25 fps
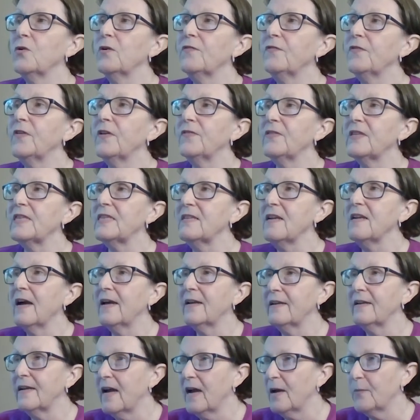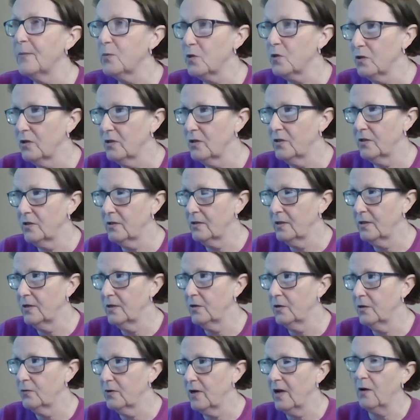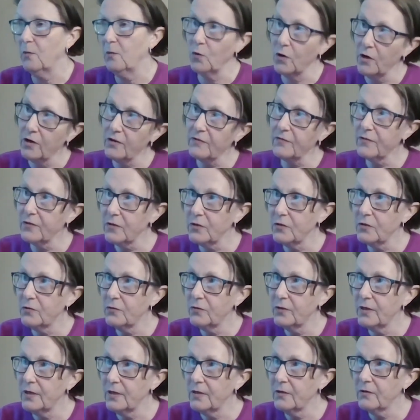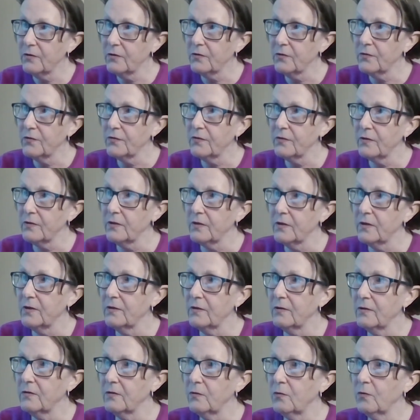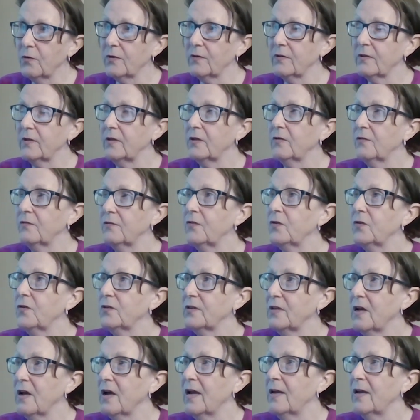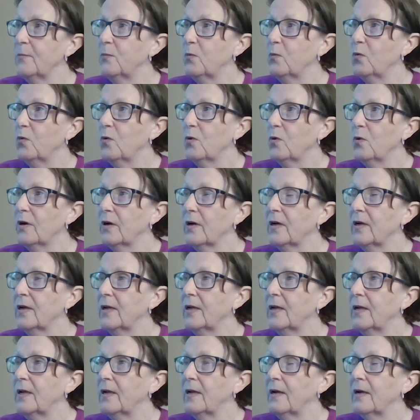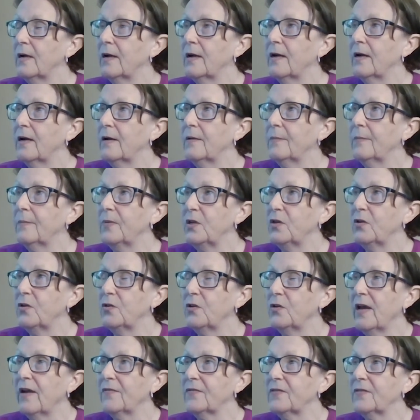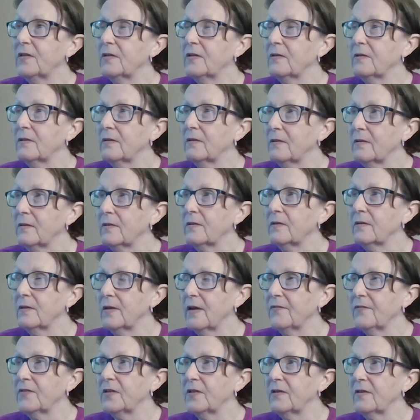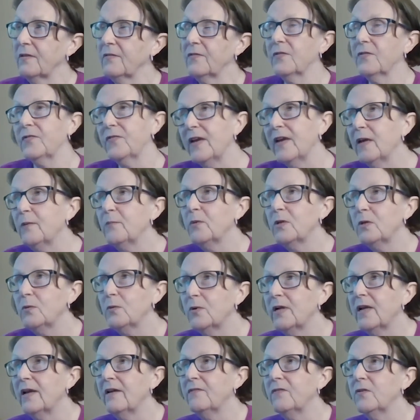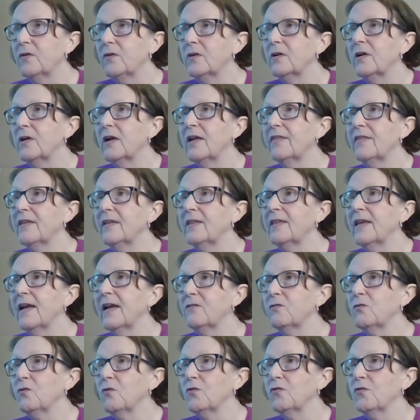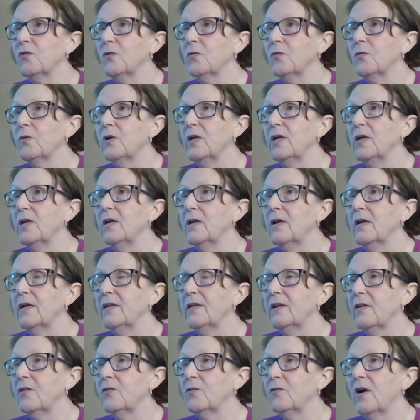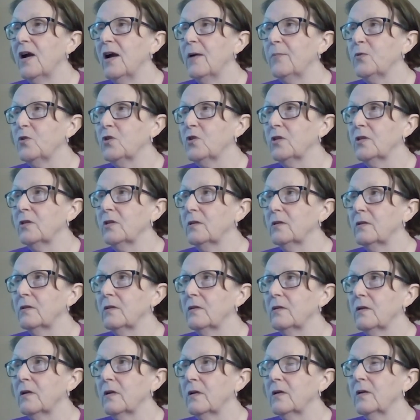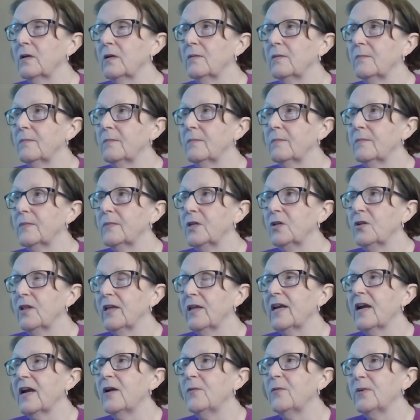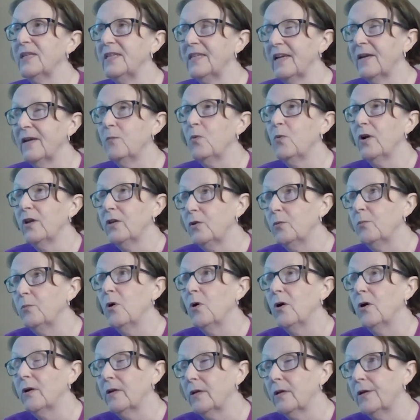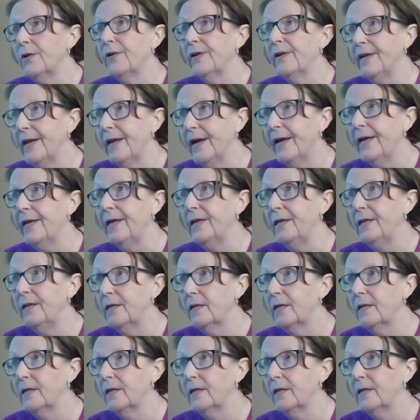if it's not an option to, not work for 2 years or, full time, or, you have to have a family, whatever, I think that's also another option. Like I went to NYU, at night,